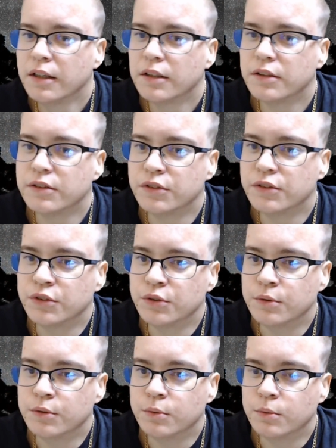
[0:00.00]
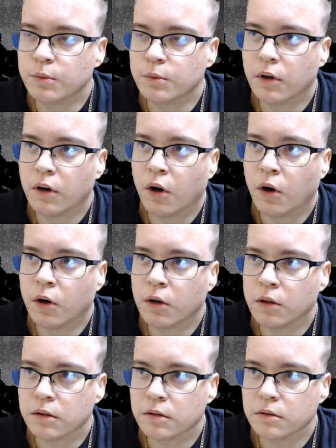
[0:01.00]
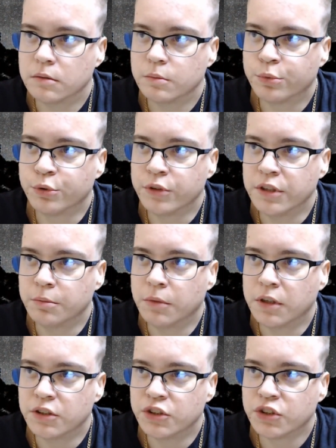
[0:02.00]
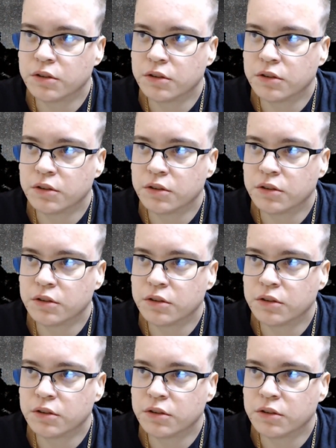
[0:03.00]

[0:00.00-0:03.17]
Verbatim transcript: you are pretty much